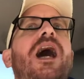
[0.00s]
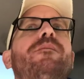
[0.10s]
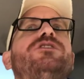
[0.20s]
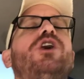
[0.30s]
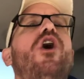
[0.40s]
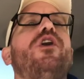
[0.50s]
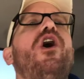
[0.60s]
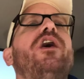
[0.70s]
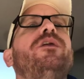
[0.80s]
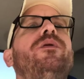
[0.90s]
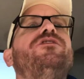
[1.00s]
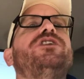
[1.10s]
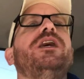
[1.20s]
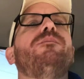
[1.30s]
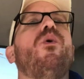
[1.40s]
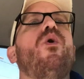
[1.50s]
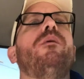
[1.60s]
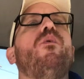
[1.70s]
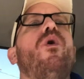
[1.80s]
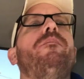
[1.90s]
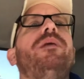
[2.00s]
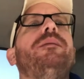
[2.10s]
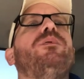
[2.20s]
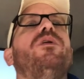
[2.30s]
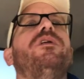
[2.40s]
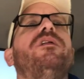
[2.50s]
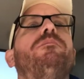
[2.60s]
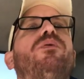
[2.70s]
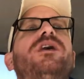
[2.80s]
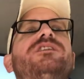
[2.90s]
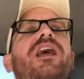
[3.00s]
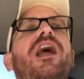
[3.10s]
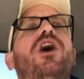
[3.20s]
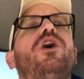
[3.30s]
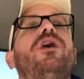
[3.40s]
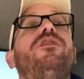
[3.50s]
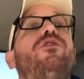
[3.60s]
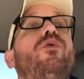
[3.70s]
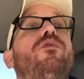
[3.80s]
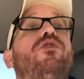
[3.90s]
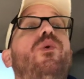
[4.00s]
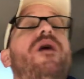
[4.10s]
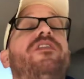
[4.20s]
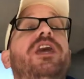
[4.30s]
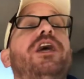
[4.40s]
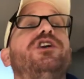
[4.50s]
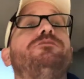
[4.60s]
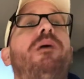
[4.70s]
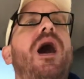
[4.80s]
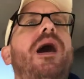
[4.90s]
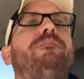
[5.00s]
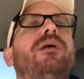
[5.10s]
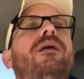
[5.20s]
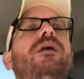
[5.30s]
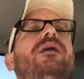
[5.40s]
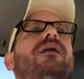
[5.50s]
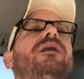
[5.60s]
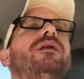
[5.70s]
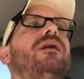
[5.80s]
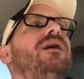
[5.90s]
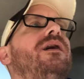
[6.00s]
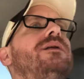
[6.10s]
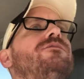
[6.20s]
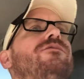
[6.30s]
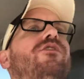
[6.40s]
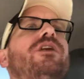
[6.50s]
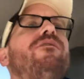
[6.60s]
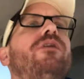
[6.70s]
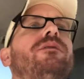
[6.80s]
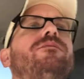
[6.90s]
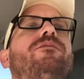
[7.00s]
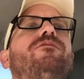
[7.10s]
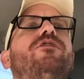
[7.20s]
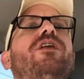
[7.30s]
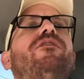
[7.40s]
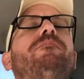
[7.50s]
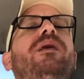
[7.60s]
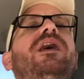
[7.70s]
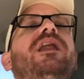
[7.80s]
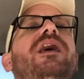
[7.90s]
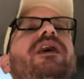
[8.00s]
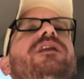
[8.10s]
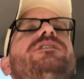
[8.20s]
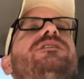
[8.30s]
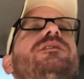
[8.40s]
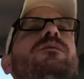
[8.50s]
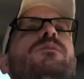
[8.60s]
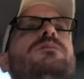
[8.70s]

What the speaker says: as time has gone on and we've seen more and more people under the present era and throughout the years pop for different PDs.